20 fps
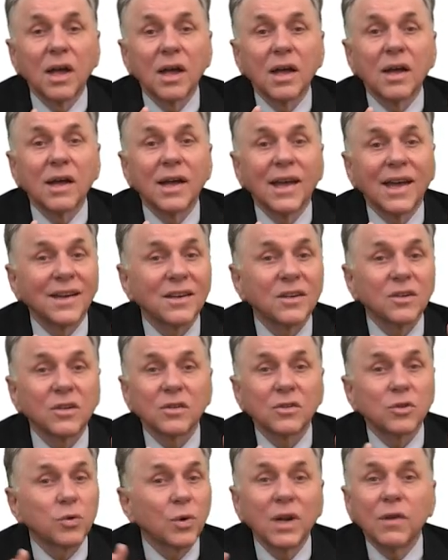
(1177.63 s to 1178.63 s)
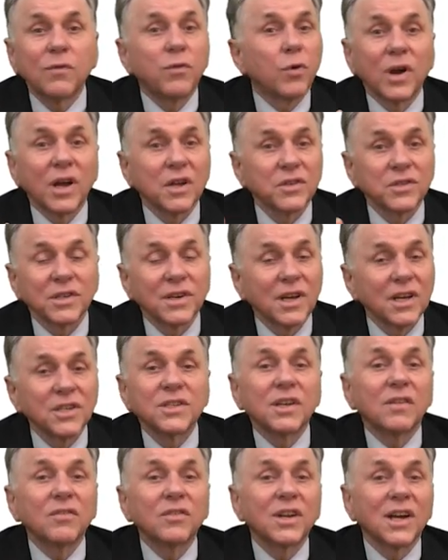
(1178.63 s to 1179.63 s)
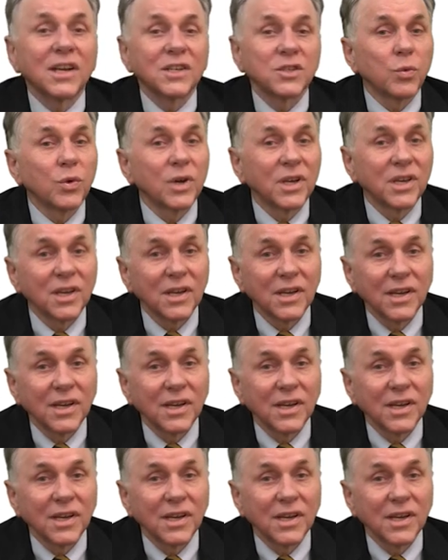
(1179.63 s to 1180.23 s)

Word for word: uh, at 24 hours a day, seven days a week,